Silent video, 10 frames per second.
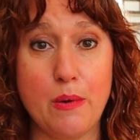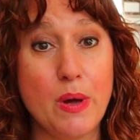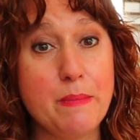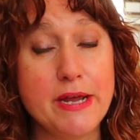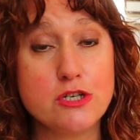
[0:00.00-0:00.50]
I
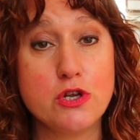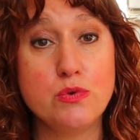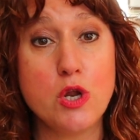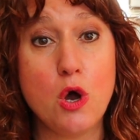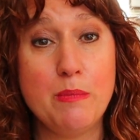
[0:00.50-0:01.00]
want to make sure
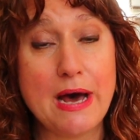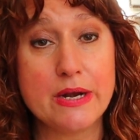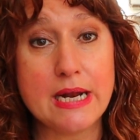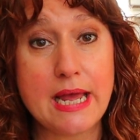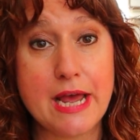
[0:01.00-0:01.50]
you know
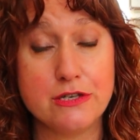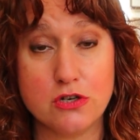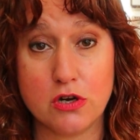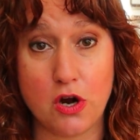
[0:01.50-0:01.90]
about it in case you're